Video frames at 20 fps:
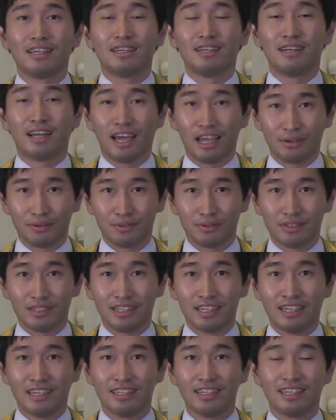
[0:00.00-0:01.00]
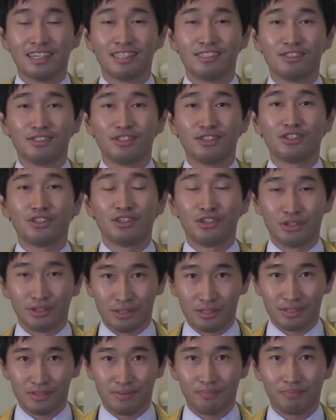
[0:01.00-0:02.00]
life in his
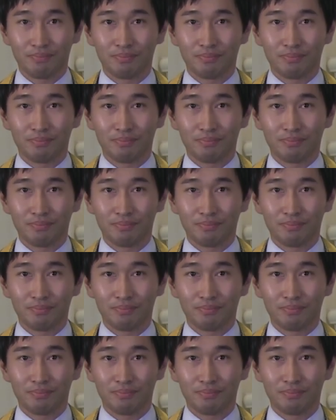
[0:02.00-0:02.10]
youth.